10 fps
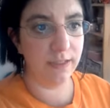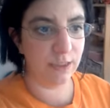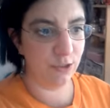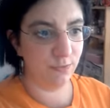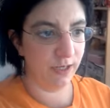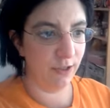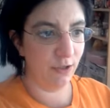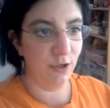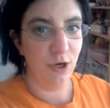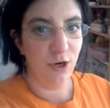that you want
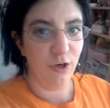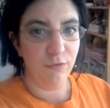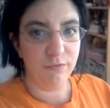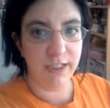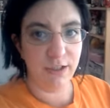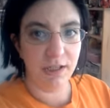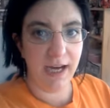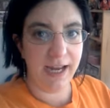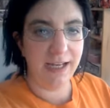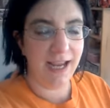to recreate.